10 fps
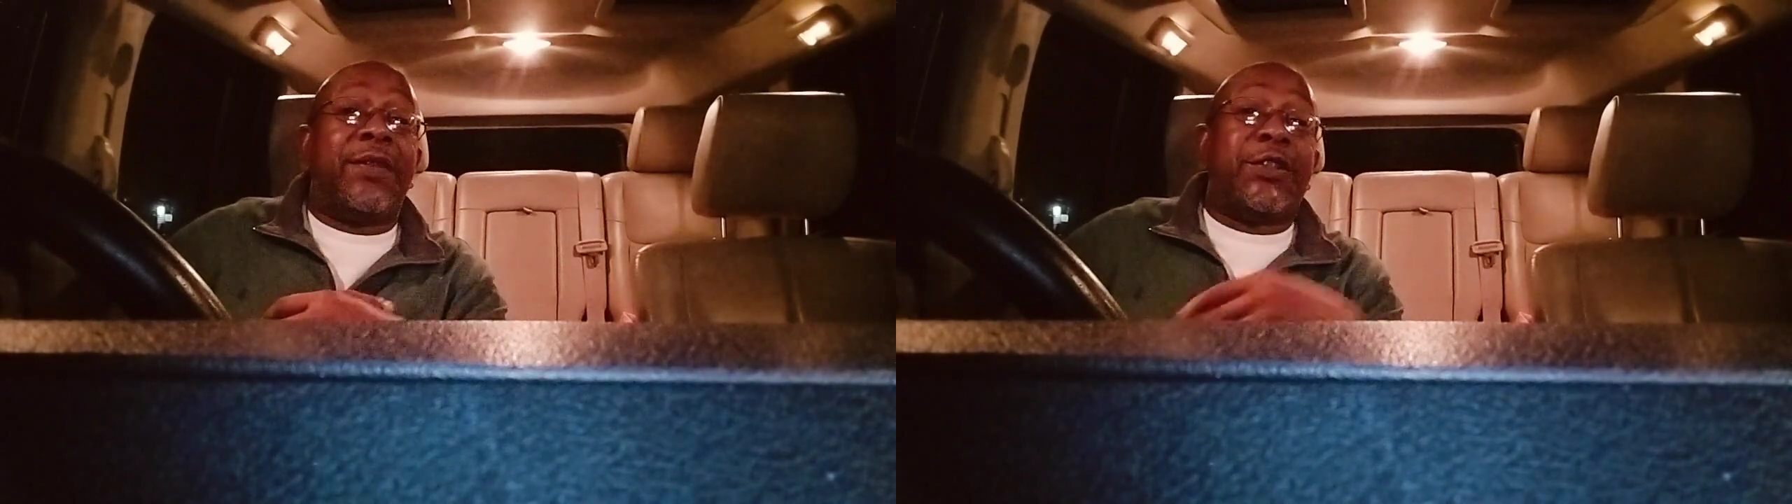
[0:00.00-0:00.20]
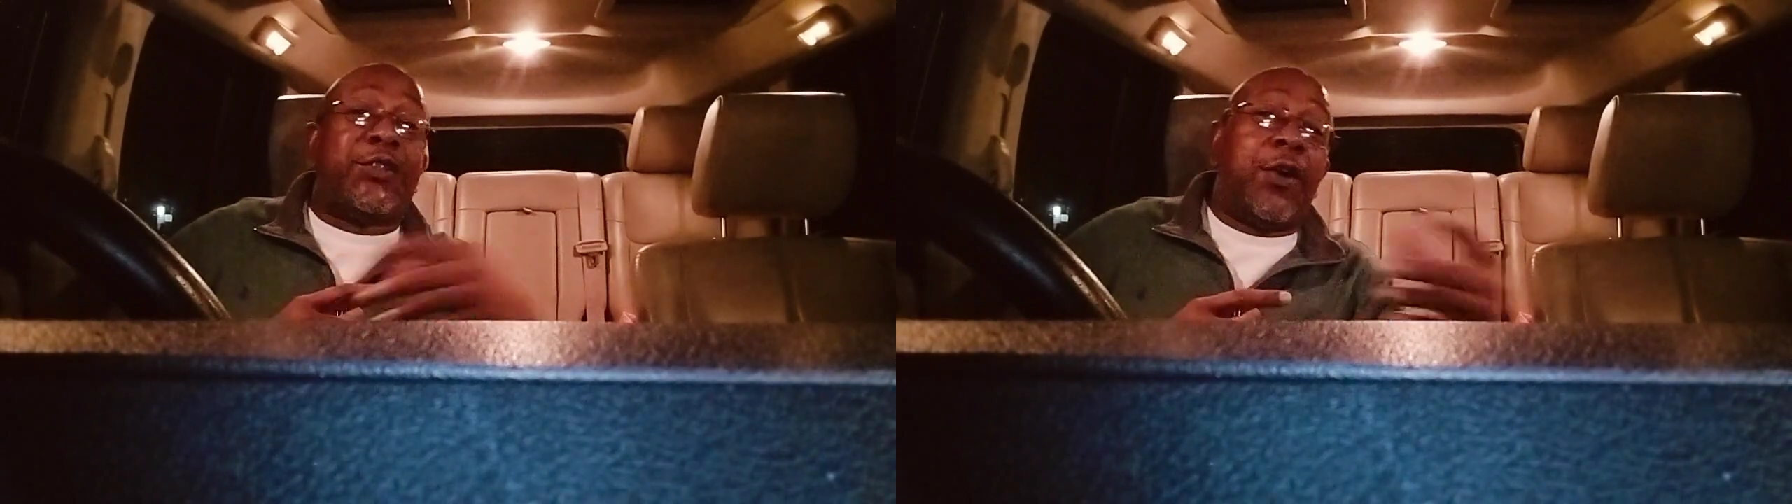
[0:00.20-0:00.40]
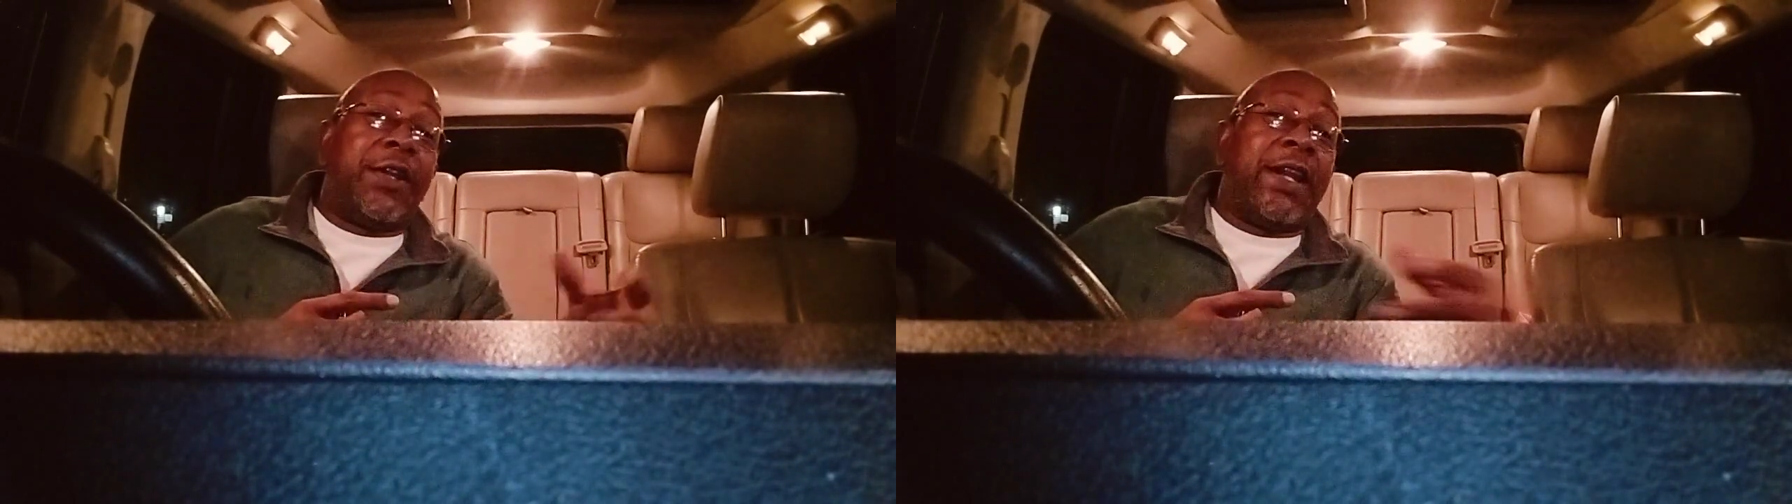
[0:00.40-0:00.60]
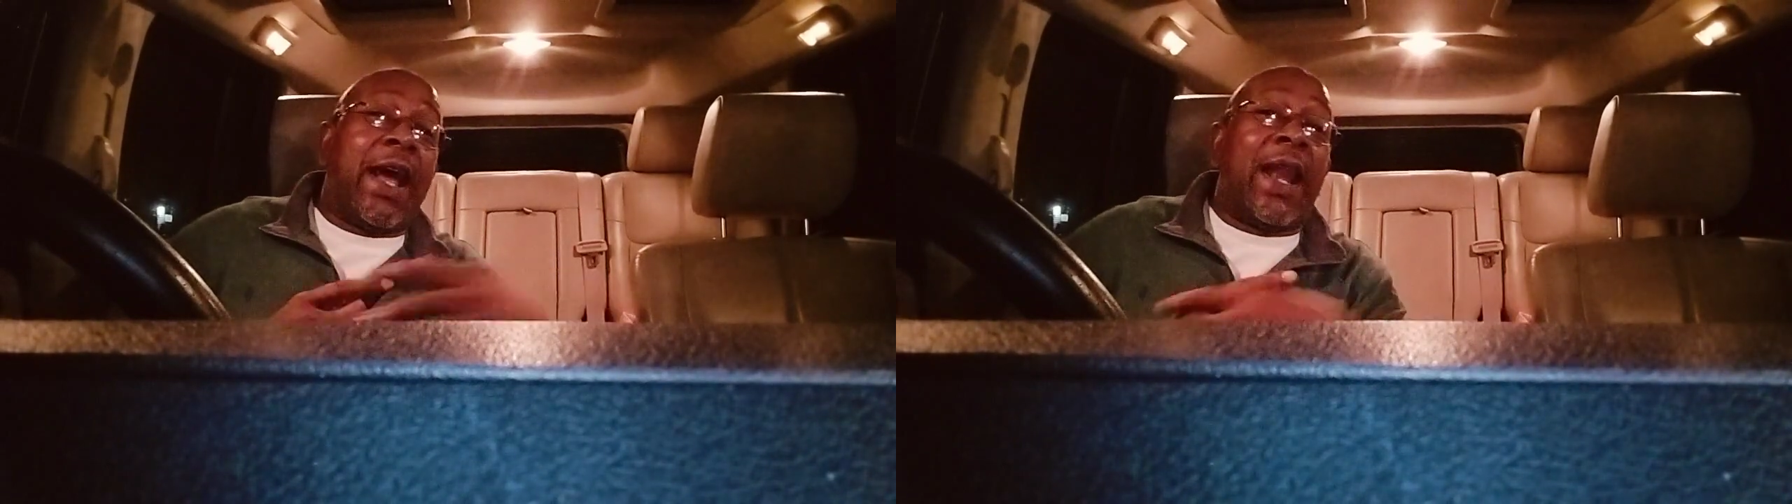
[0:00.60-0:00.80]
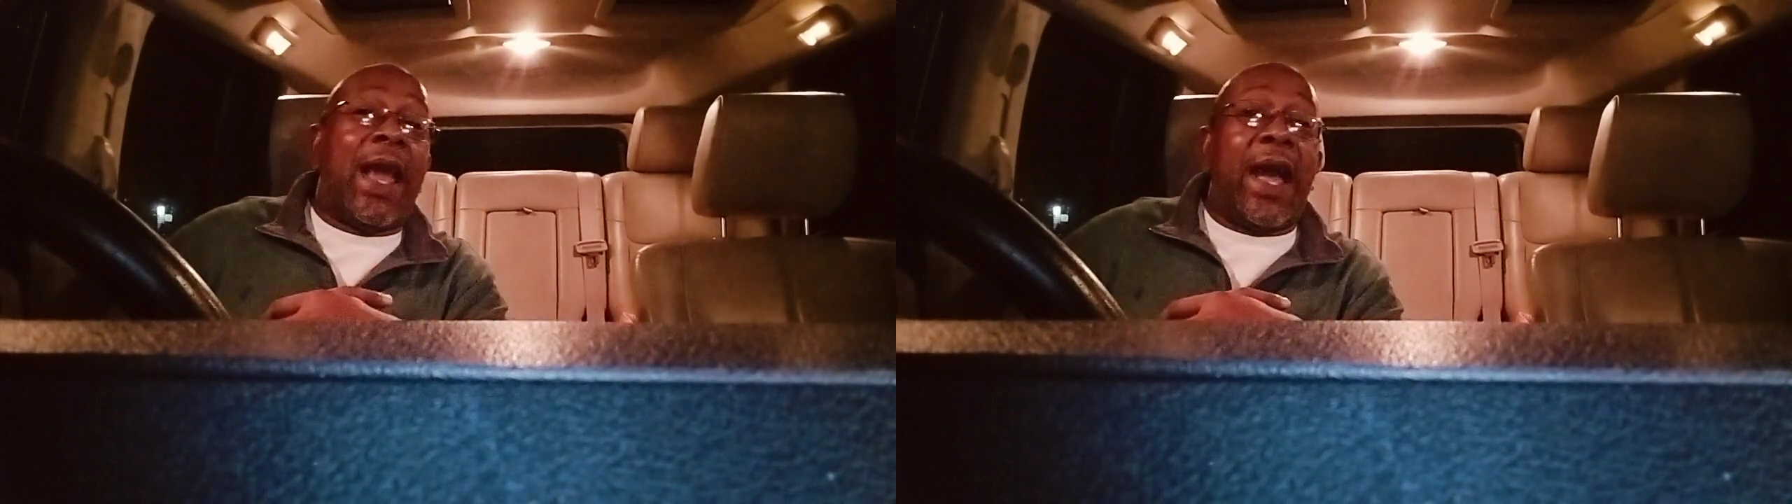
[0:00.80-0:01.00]
the short that
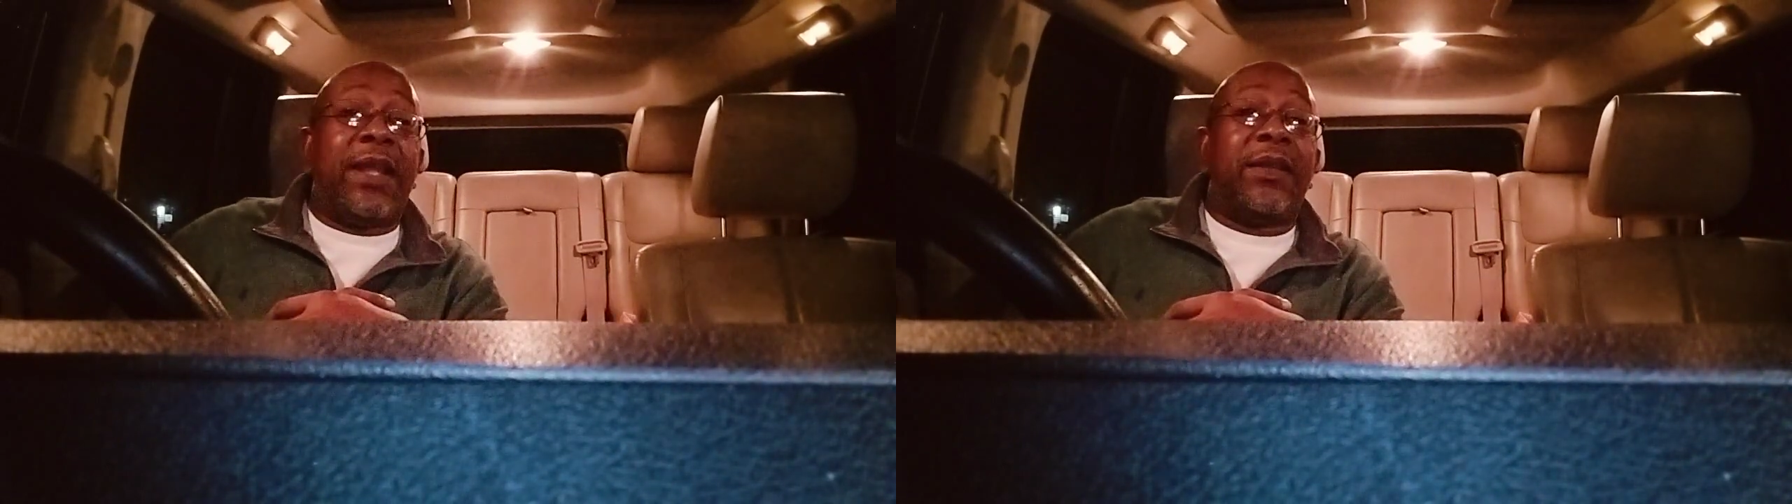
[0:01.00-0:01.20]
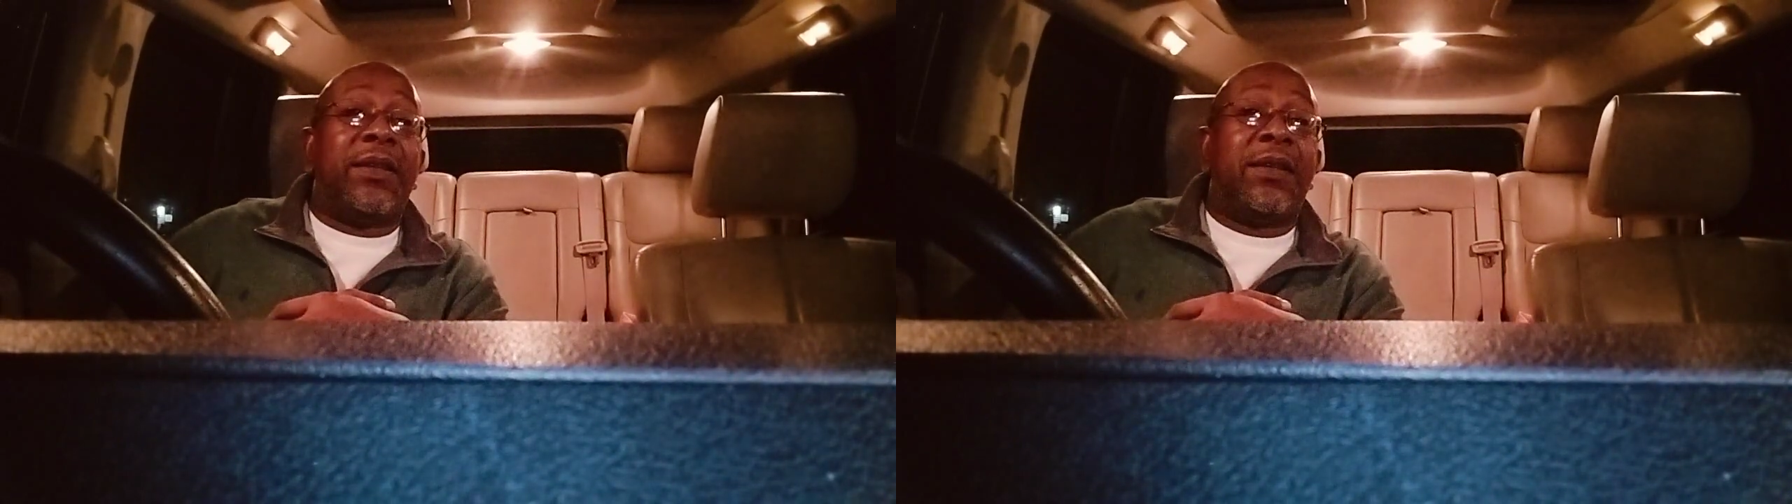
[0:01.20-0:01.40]
I like,